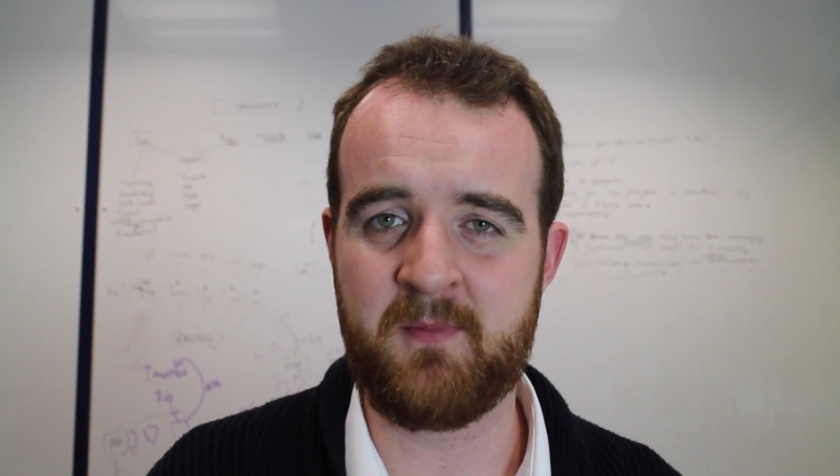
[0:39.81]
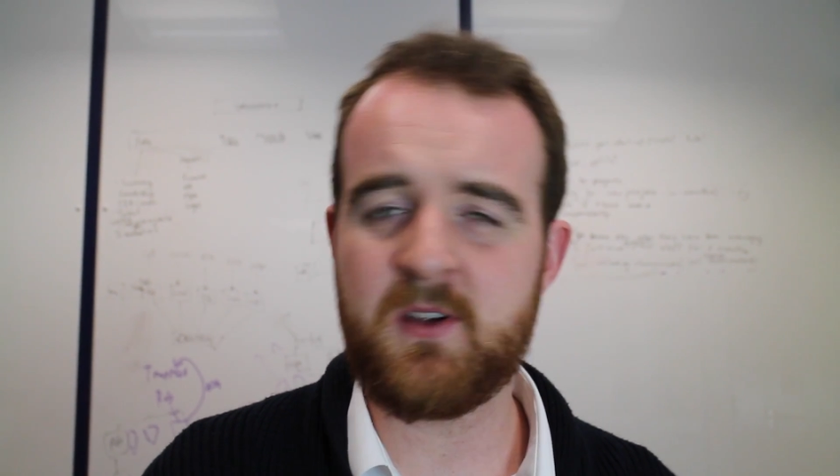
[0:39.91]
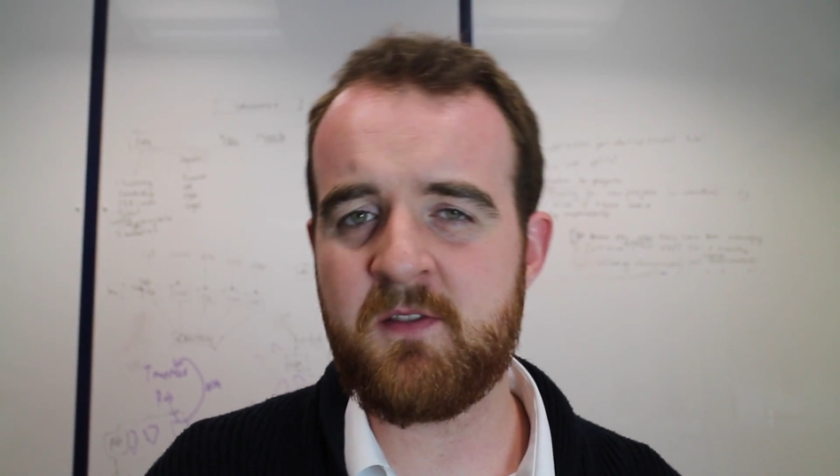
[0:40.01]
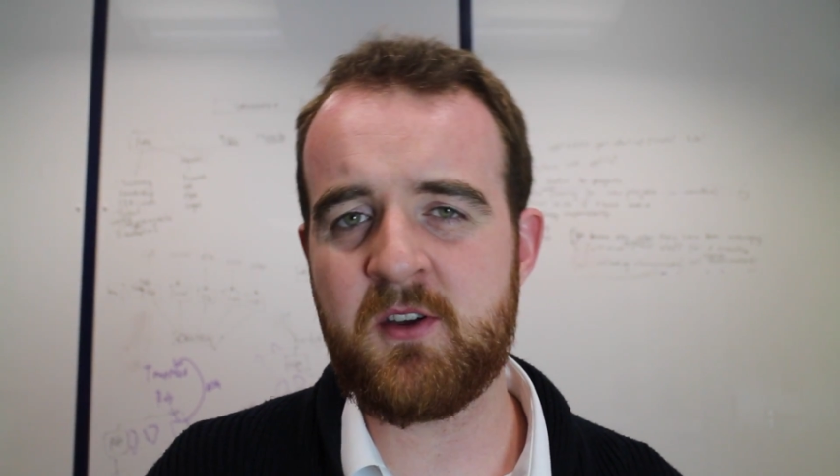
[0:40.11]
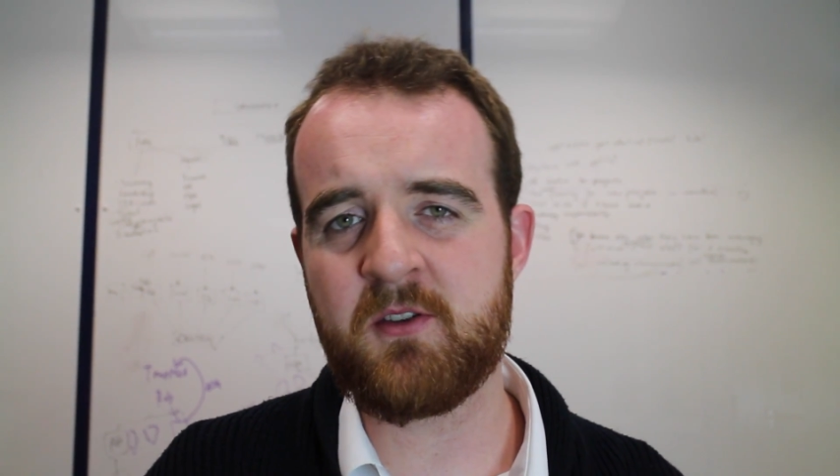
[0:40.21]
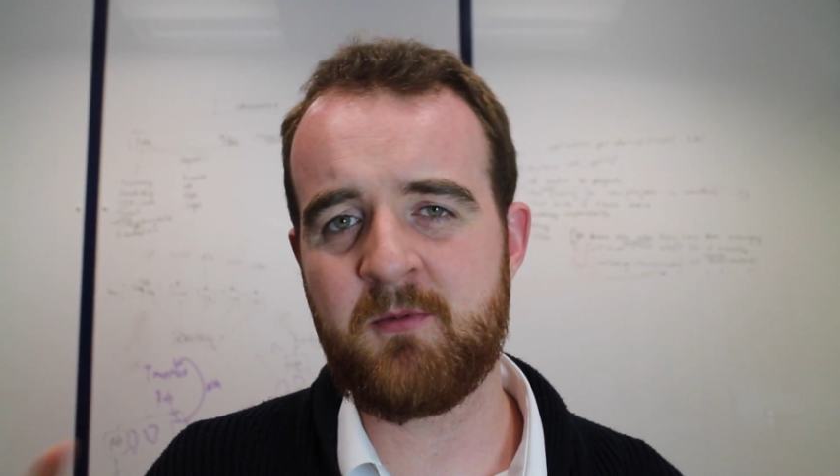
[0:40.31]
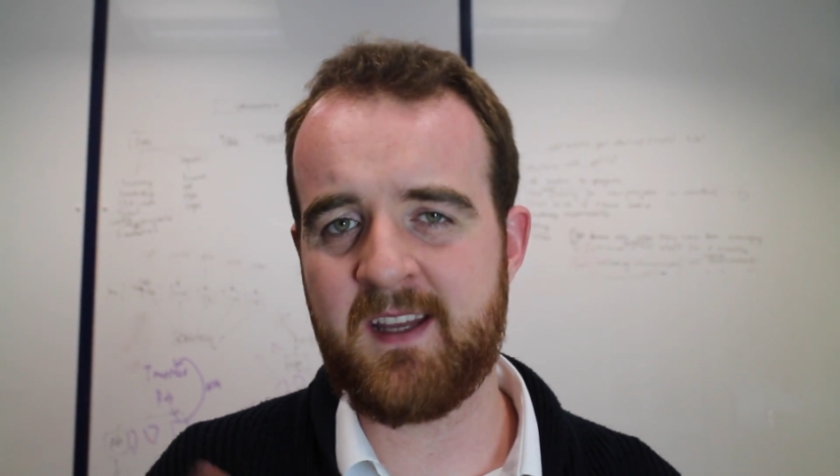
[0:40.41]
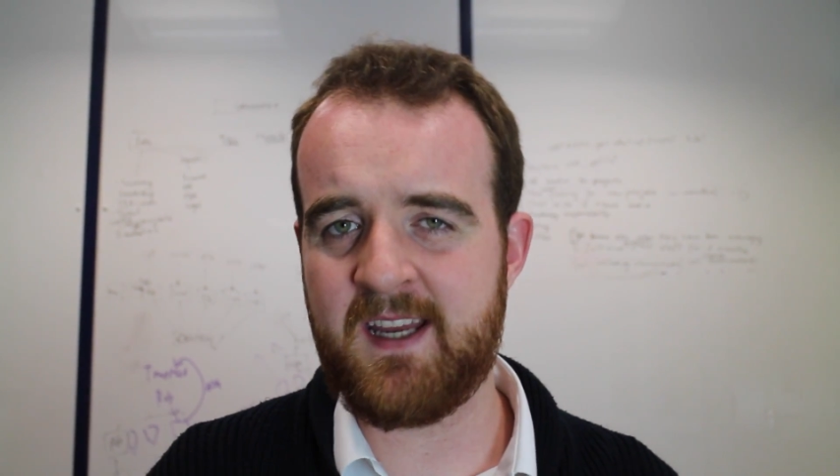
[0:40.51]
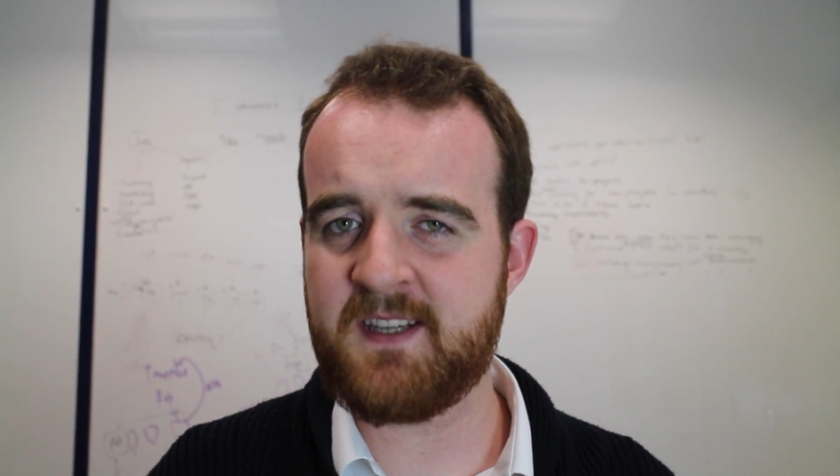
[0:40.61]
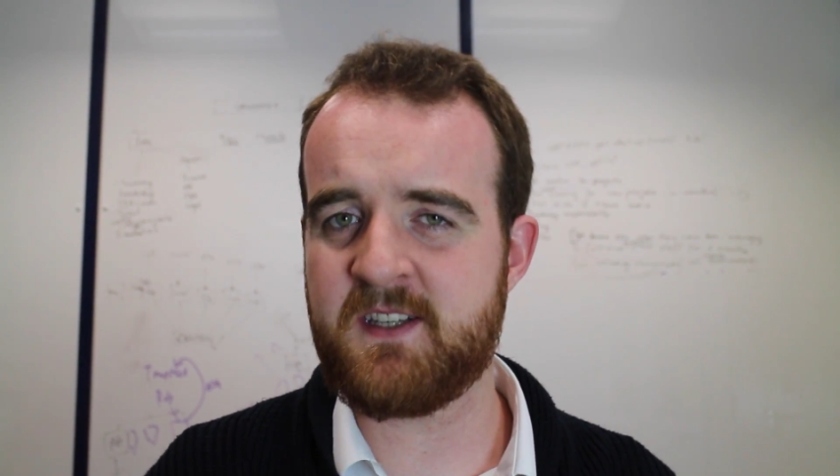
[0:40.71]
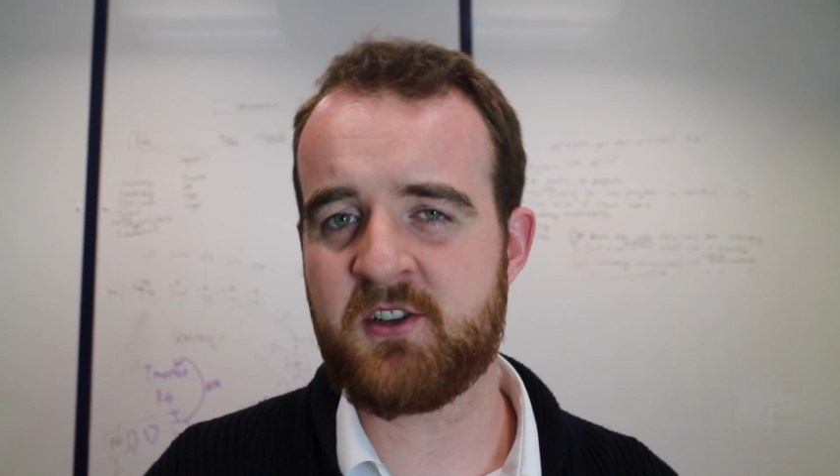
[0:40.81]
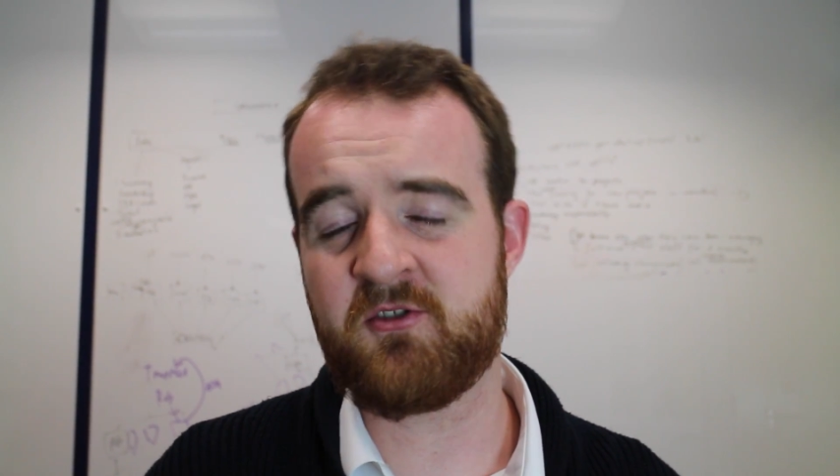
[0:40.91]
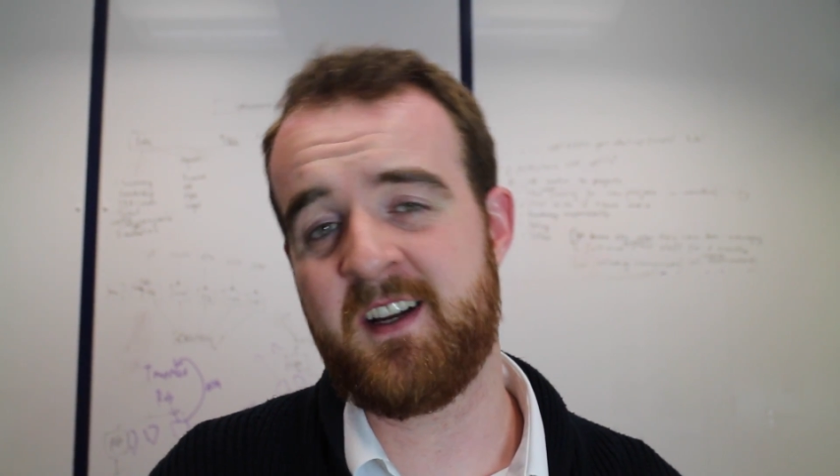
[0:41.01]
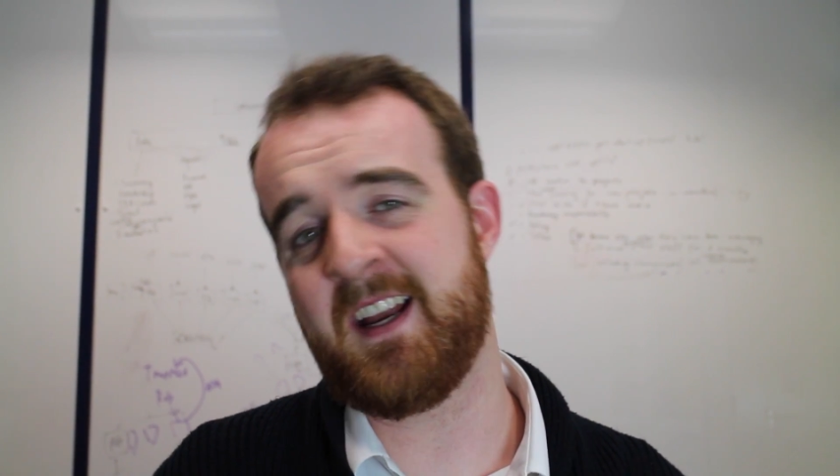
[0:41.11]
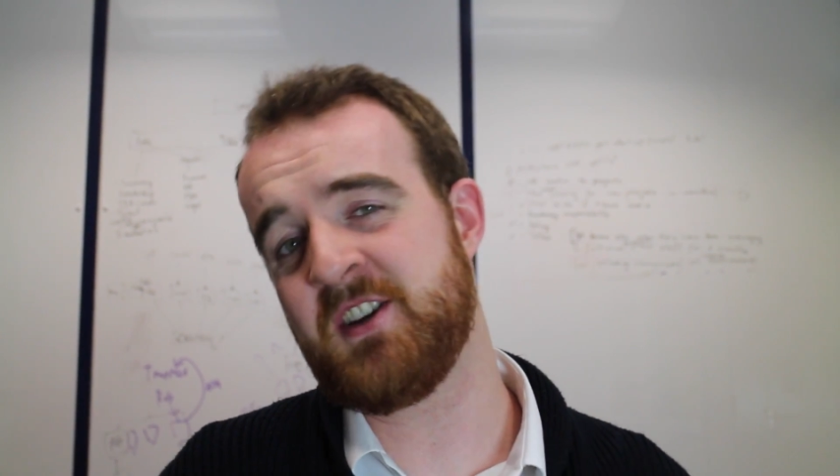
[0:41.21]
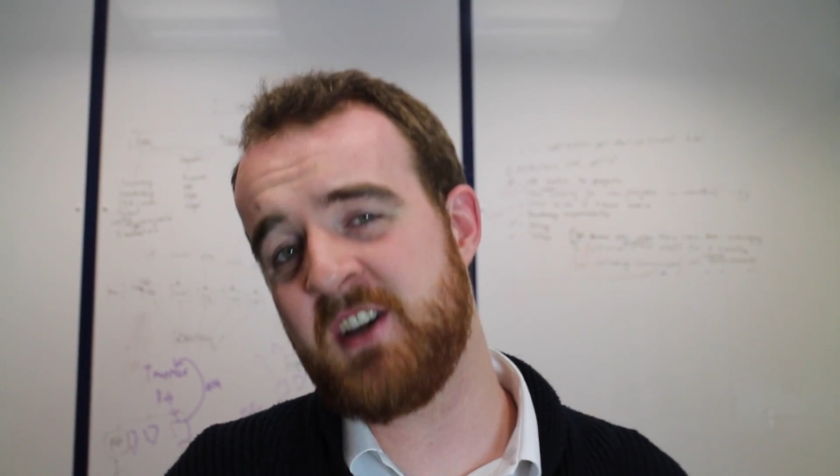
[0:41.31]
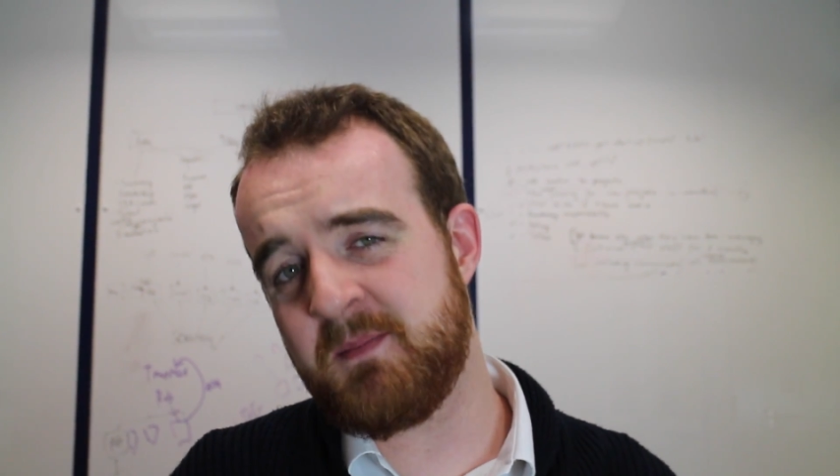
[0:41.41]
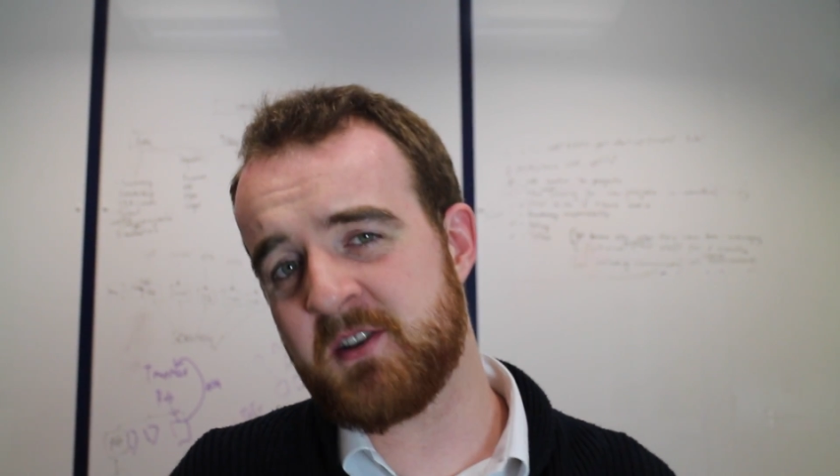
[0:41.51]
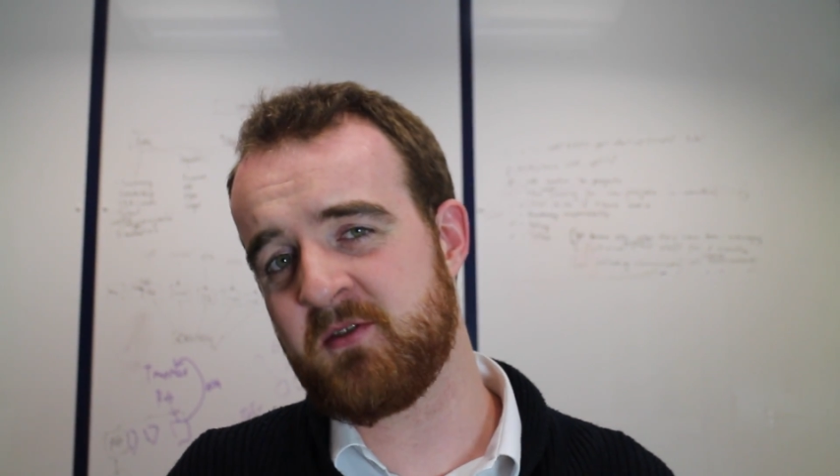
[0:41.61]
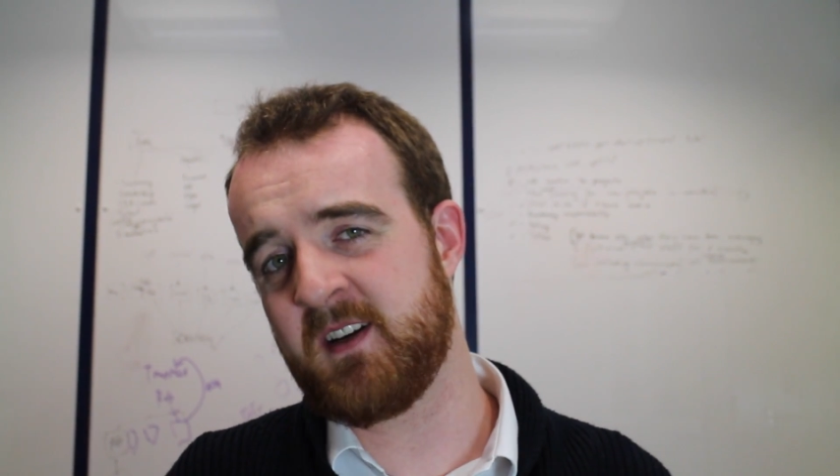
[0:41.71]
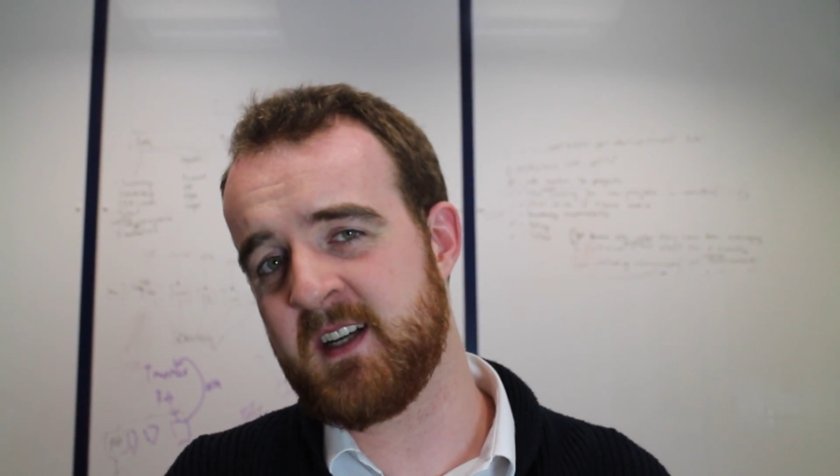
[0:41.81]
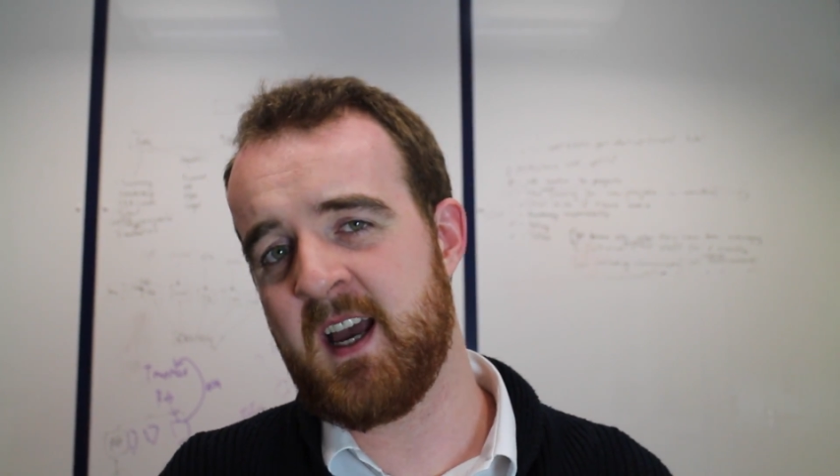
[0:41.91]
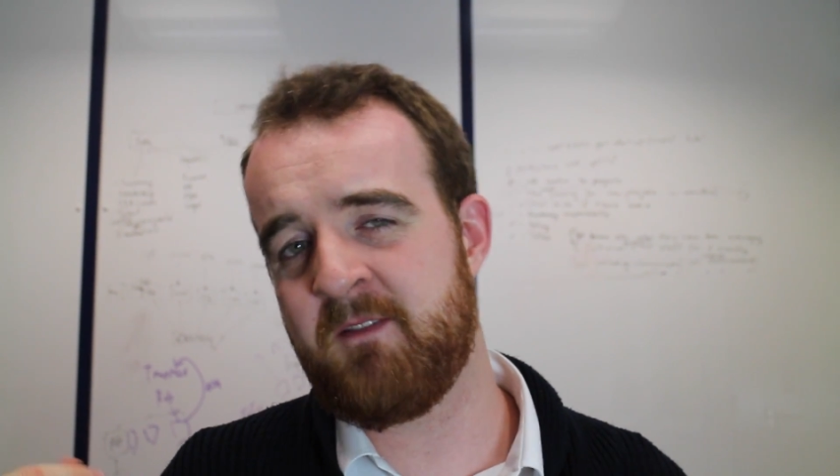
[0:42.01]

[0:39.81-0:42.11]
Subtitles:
So even though they're really easy to treat and cheap to treat,